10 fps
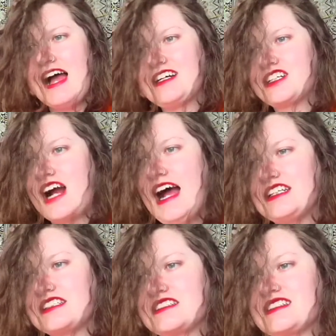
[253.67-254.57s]
I
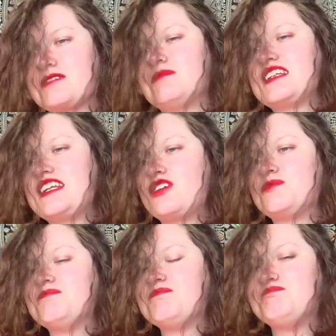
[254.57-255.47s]
cried because I'm a
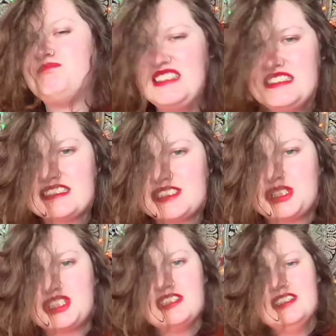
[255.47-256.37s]
little
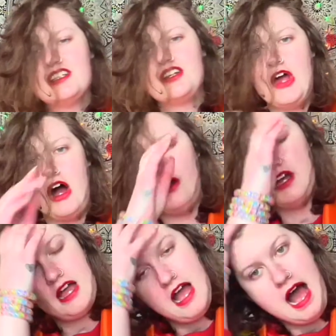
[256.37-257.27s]
bitch. No,
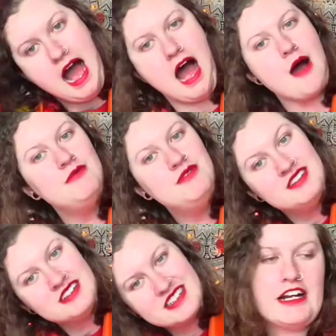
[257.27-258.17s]
I
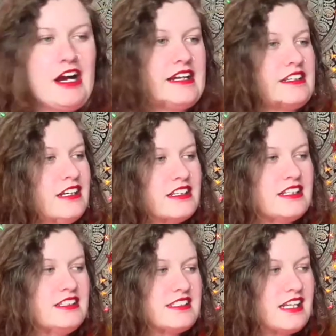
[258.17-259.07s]
cried
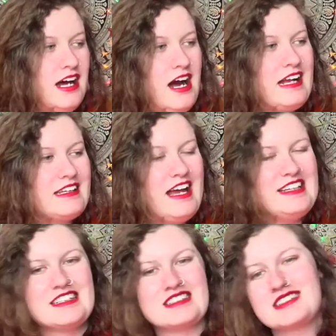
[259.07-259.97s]
because I
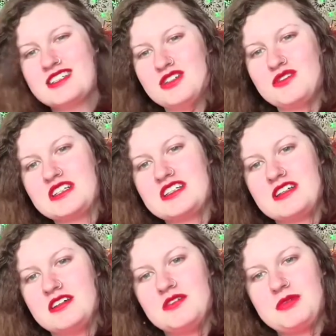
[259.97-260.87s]
like it when
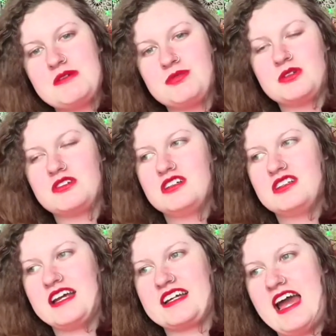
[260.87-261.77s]
people
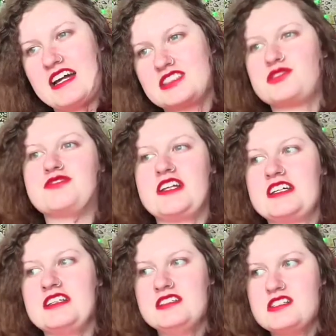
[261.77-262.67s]
like
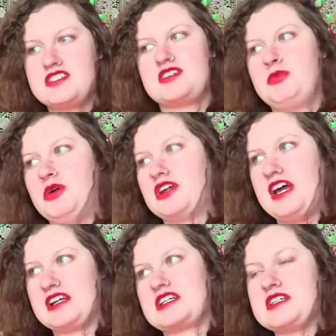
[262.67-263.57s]
actively support
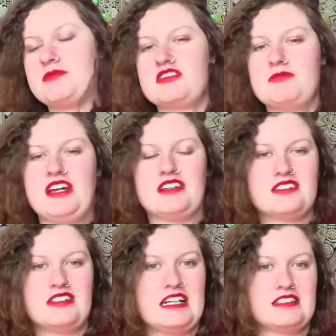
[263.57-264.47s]
and accept me.
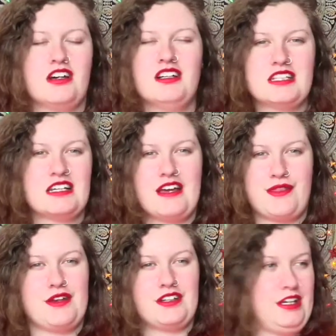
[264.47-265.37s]
Like, not that I
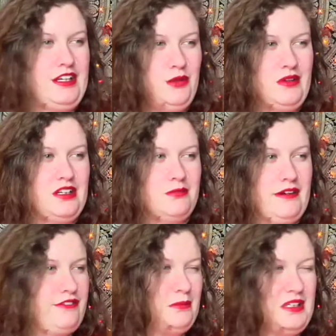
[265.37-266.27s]
think anyone in my
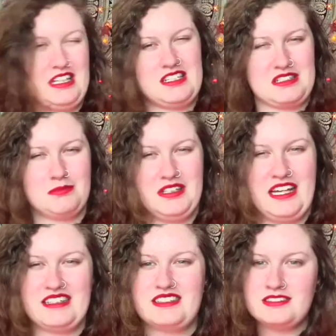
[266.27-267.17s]
family doesn't, but
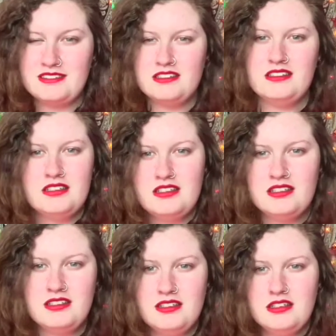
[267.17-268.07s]
like,
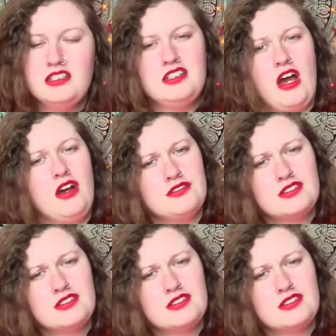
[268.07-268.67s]
you know?